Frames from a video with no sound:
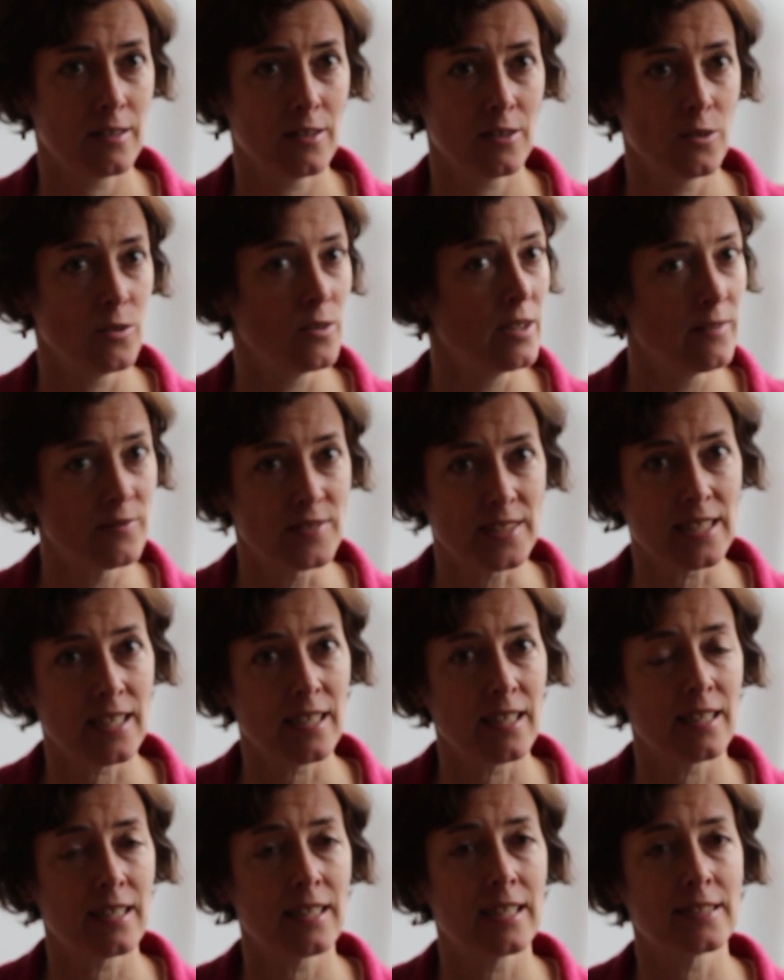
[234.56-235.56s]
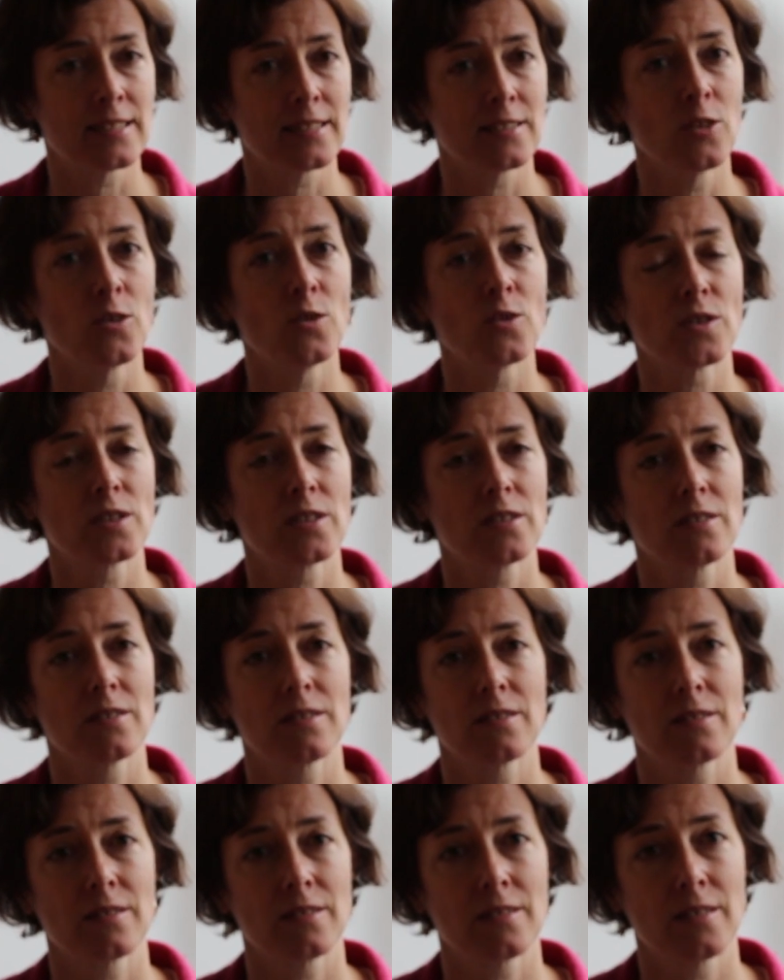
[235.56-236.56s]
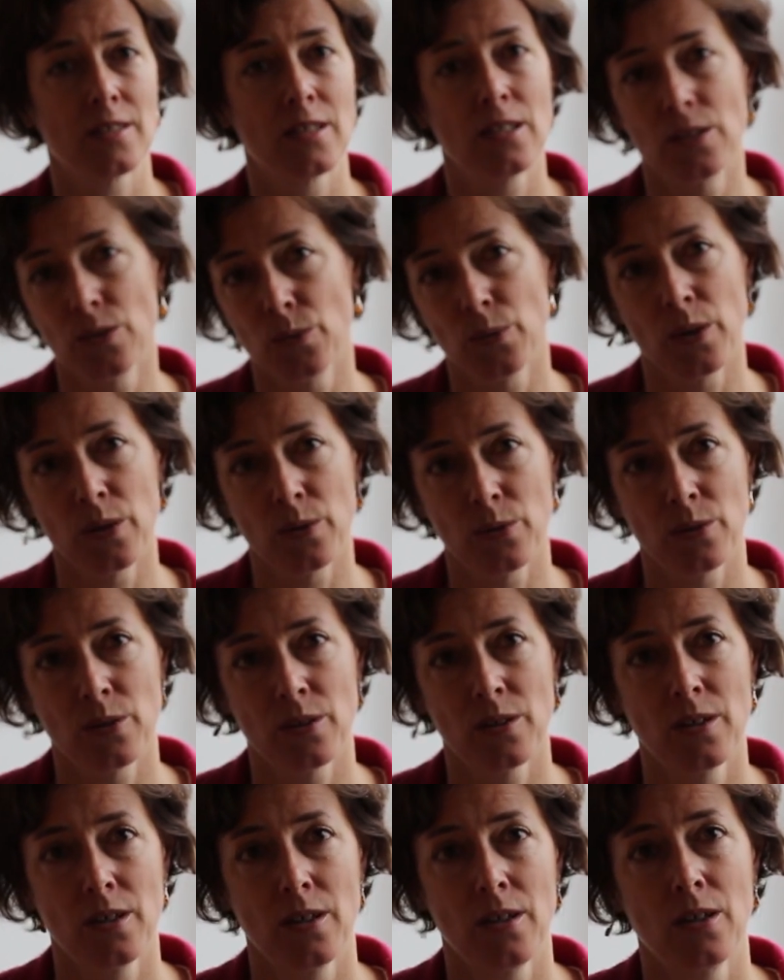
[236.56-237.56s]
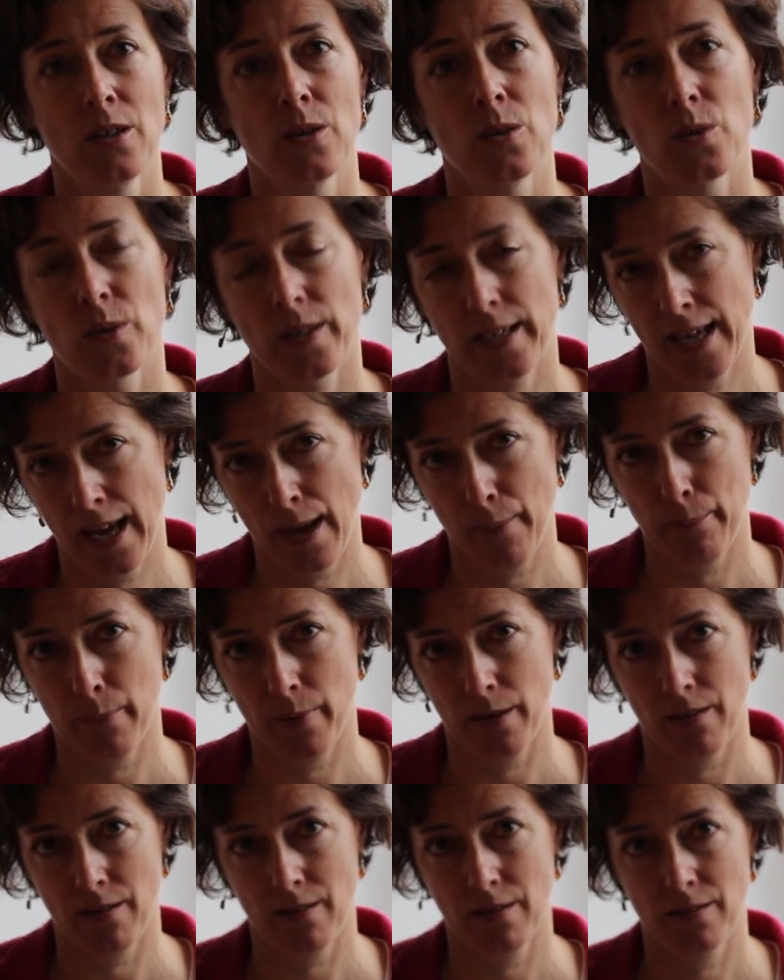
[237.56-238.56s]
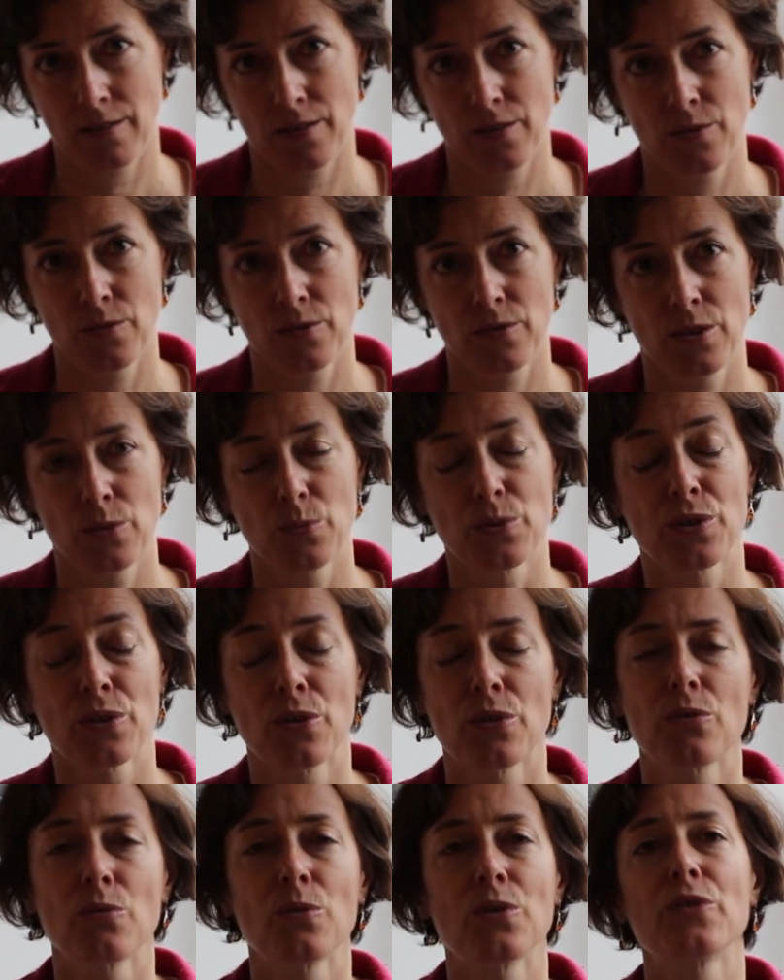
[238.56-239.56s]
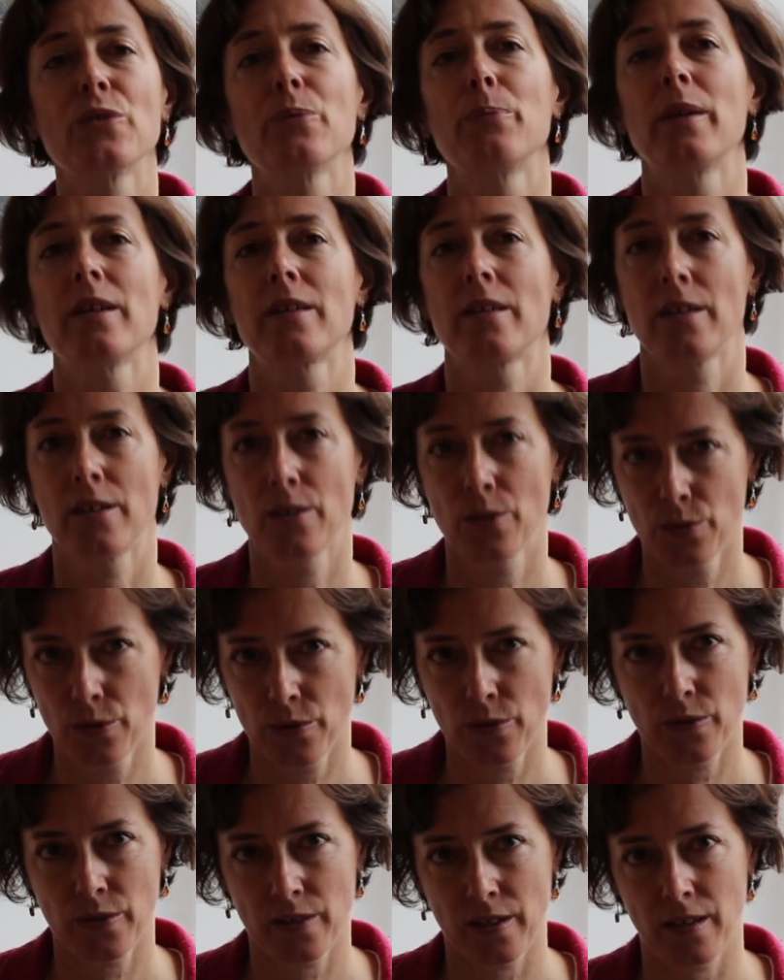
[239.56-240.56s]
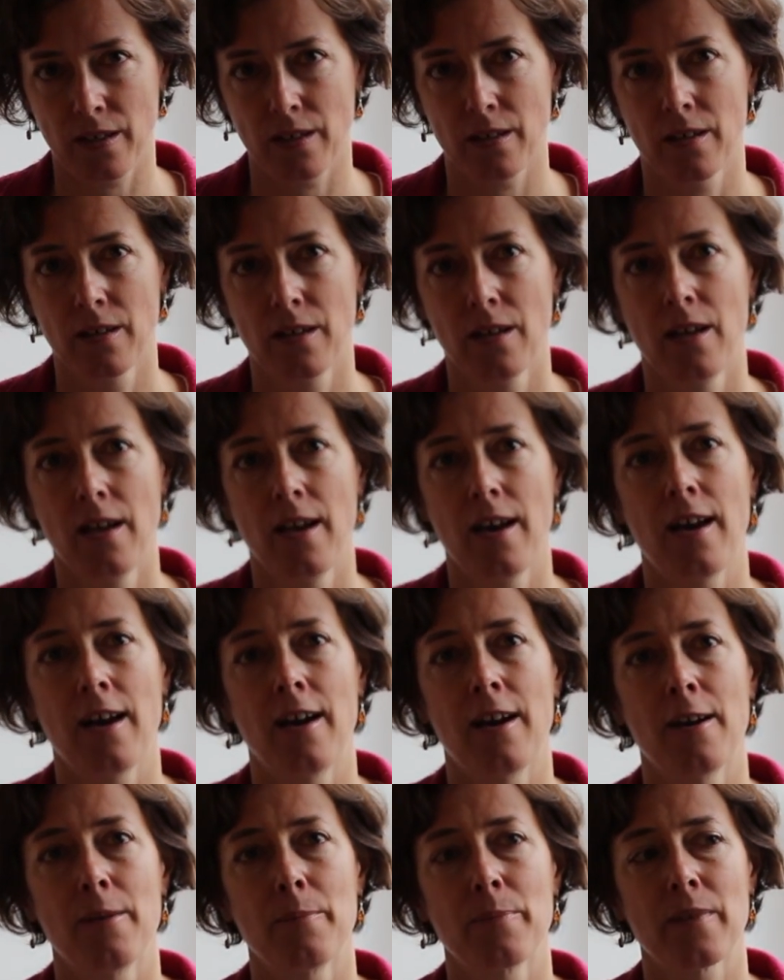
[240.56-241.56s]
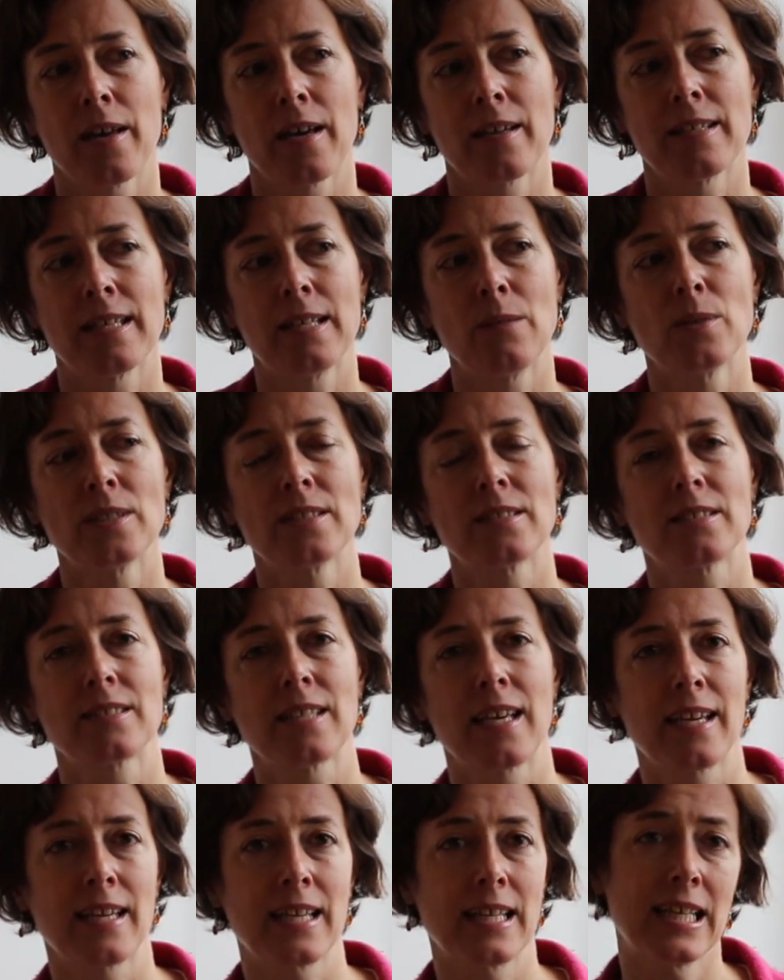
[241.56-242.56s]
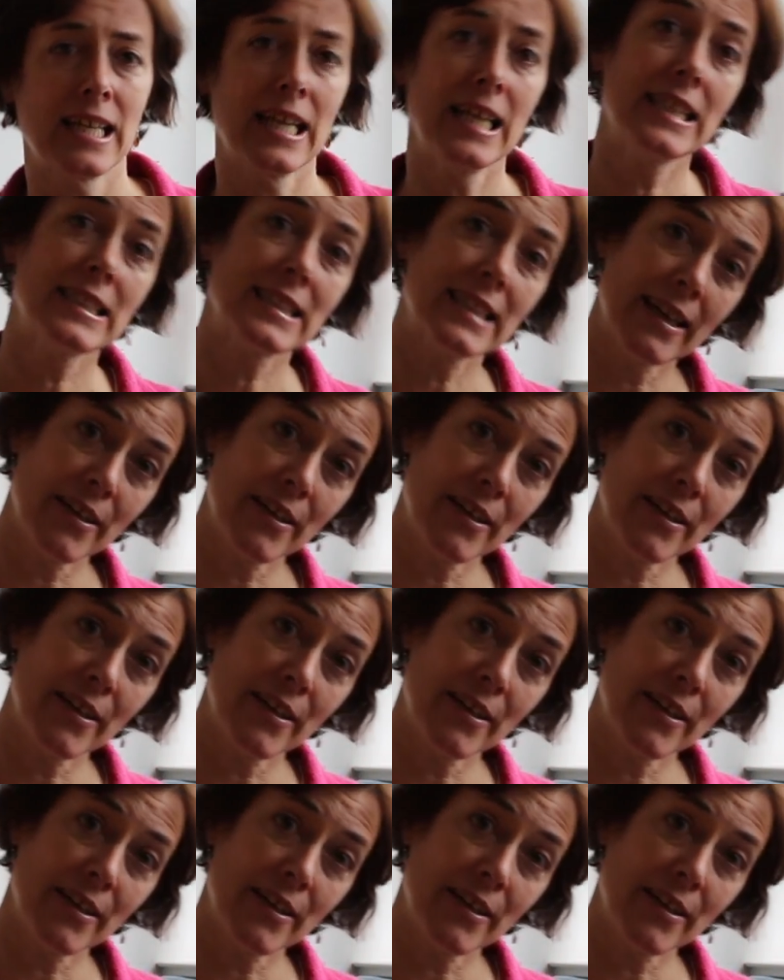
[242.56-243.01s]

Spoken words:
who lives there is not a Luo or a Kamba. You would not want to be a Kikuyu there. And he was saying in his